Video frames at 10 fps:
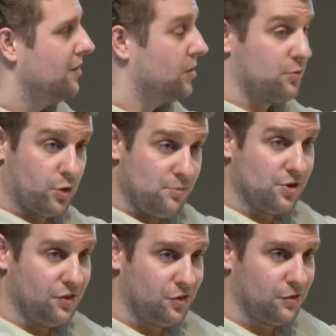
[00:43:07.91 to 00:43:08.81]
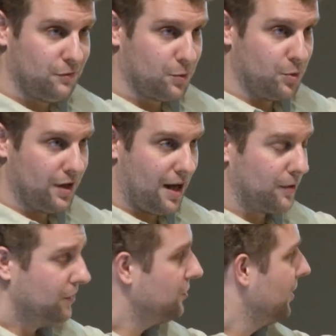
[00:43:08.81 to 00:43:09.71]
subscriptions for
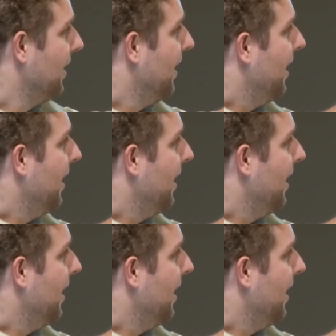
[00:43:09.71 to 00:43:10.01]
WooCommerce.